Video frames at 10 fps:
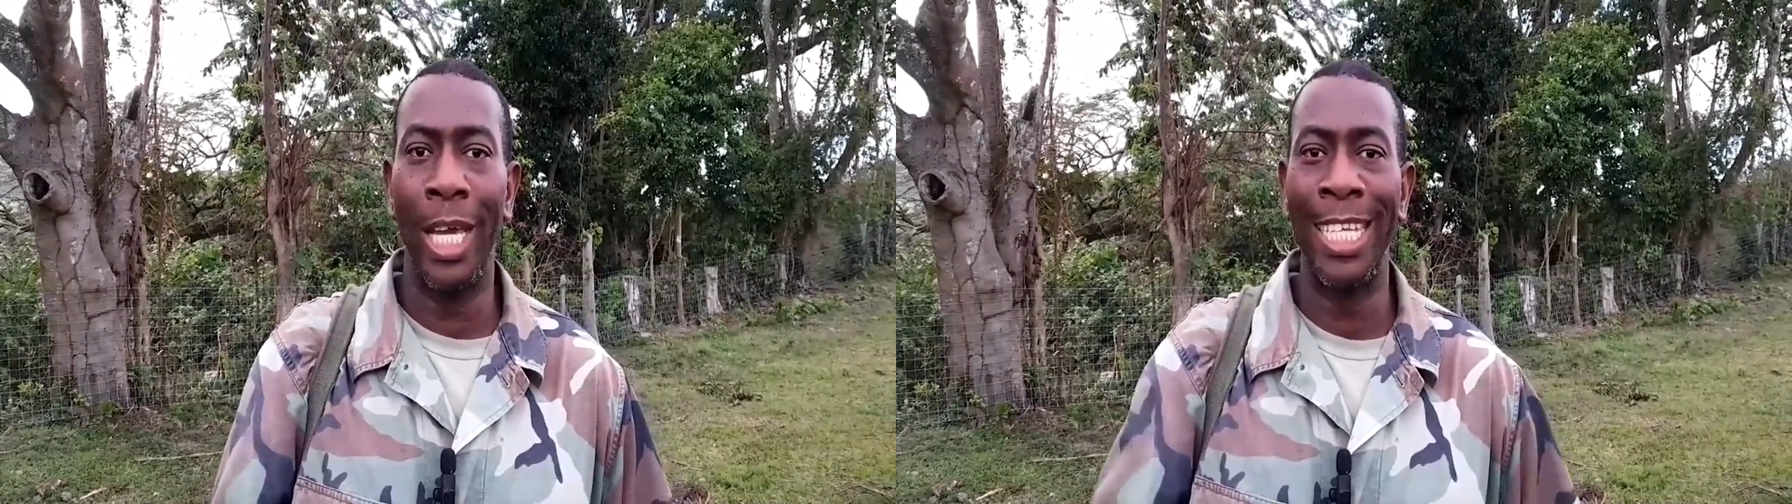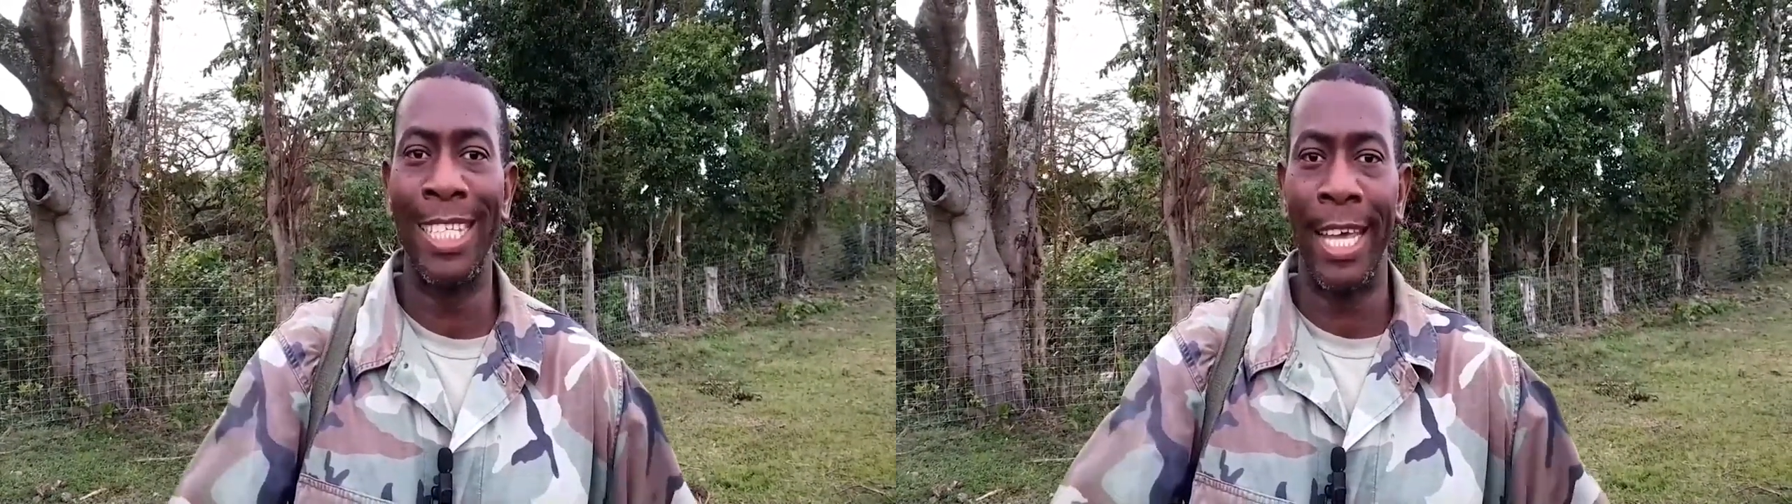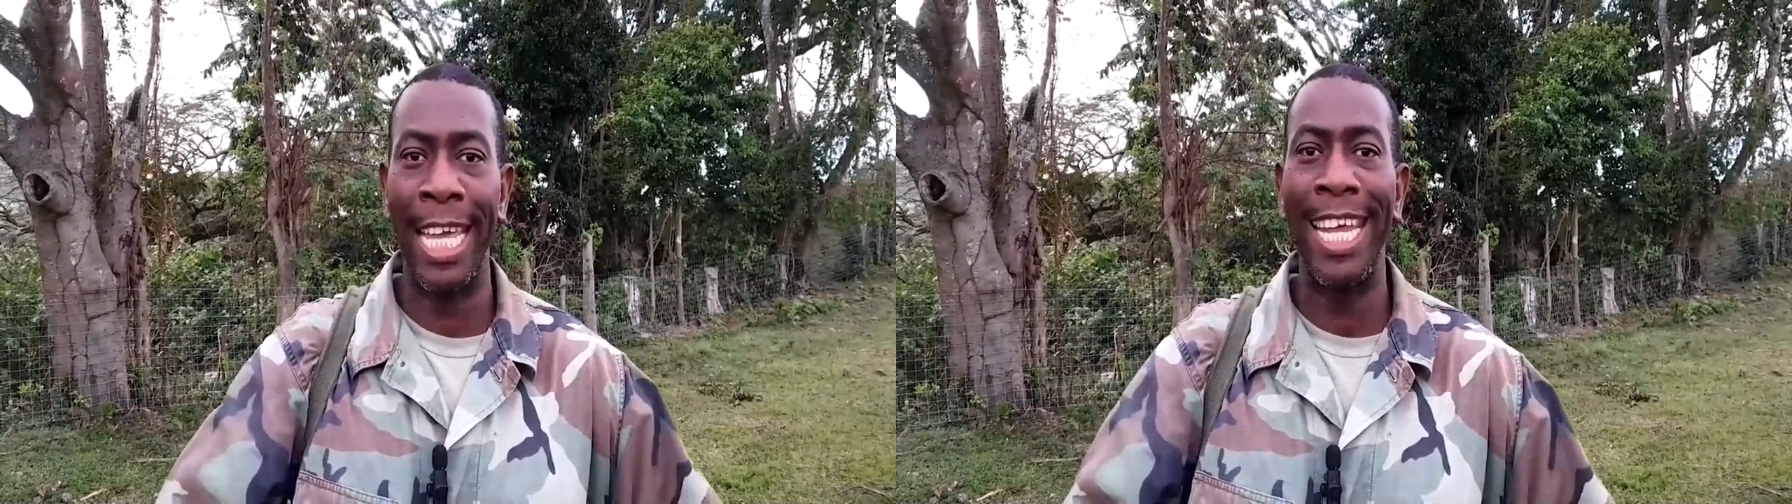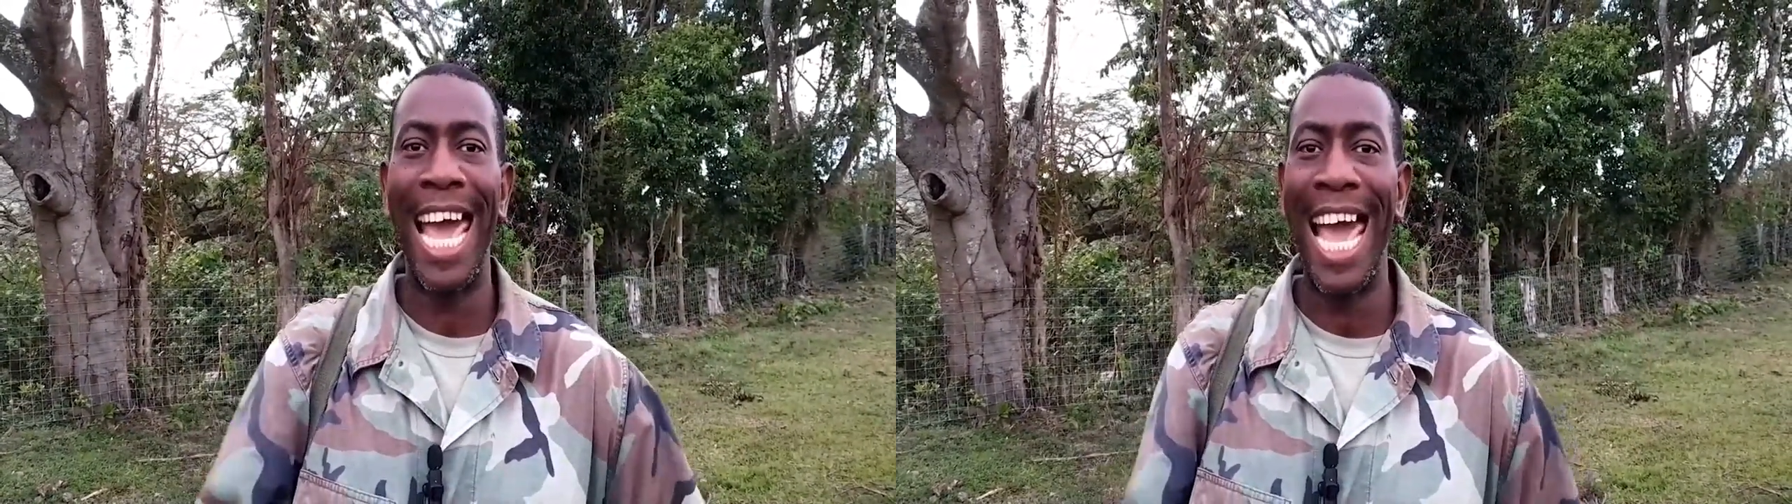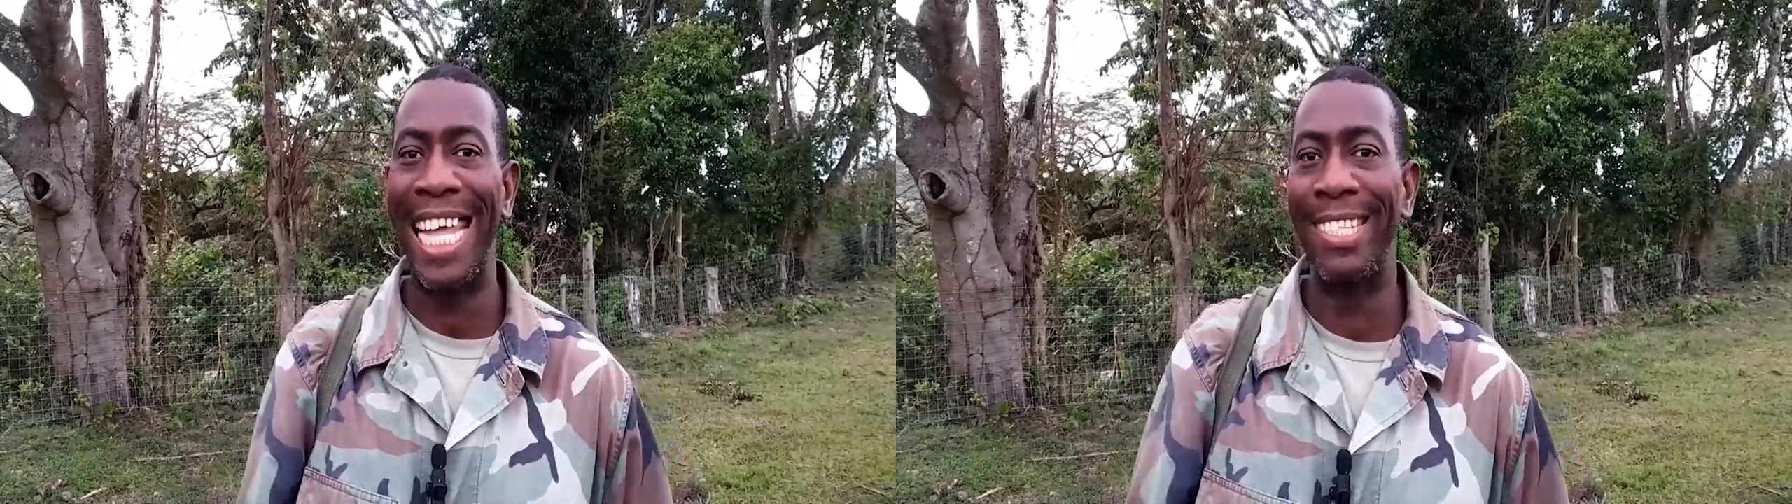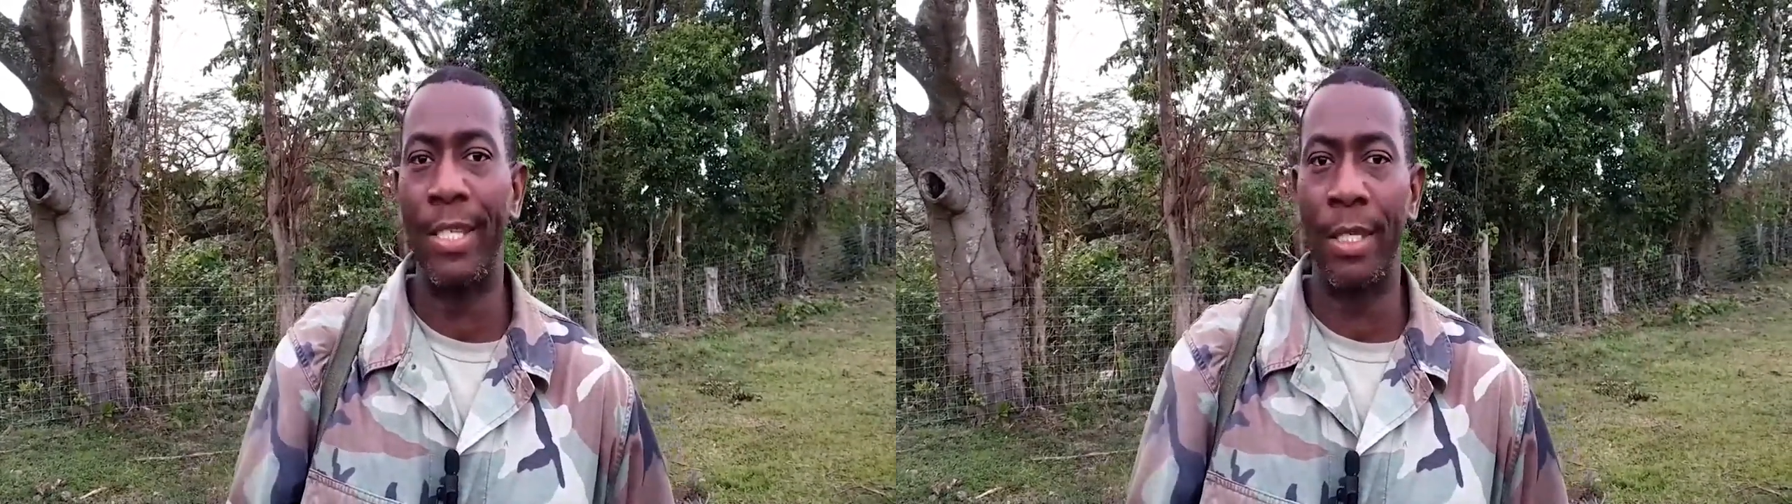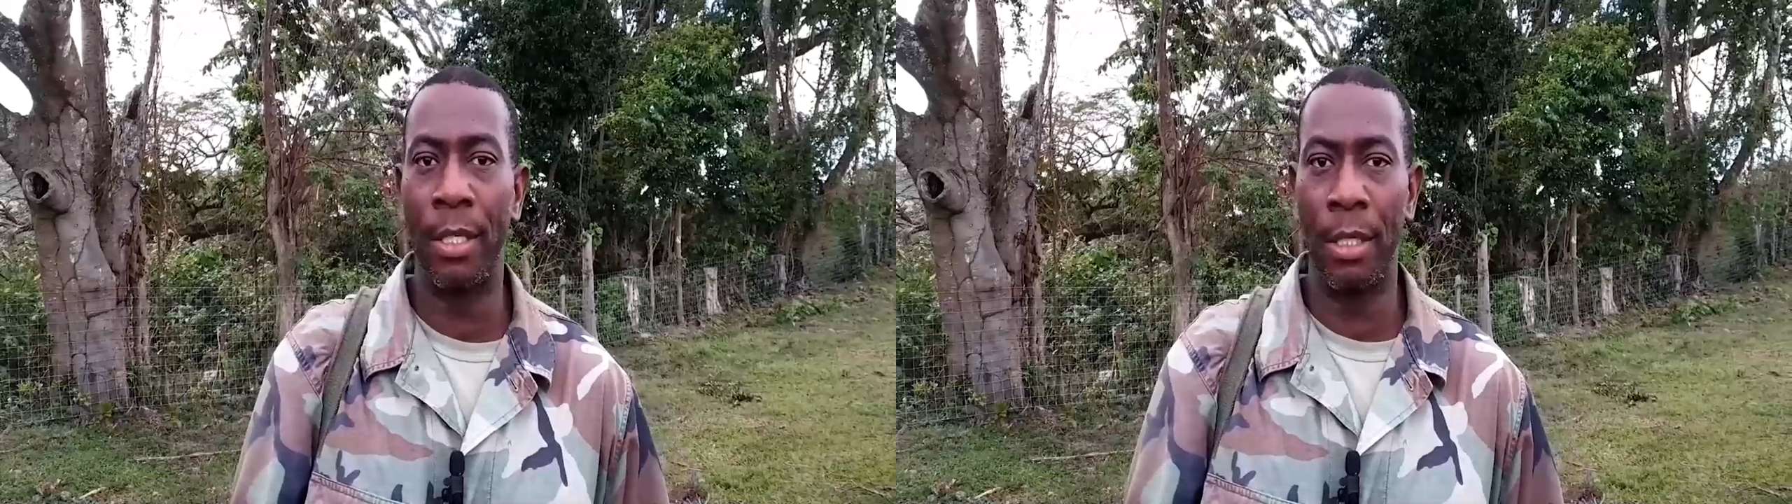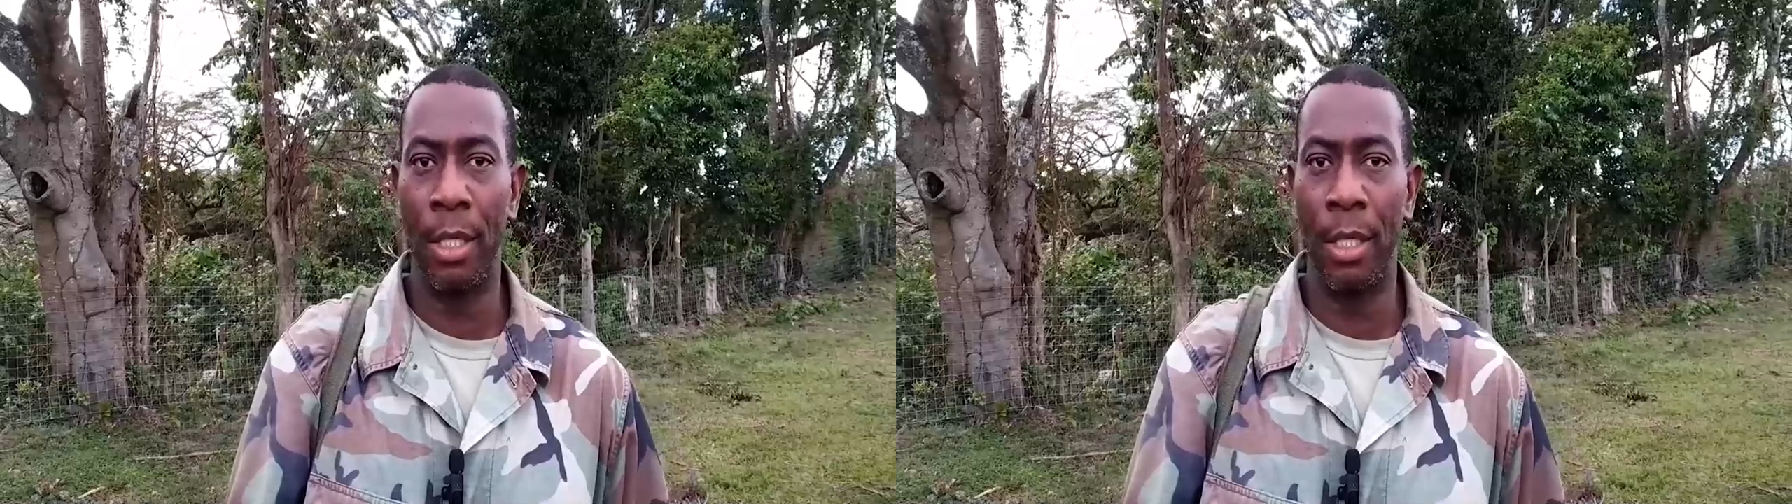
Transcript: is enhance uh,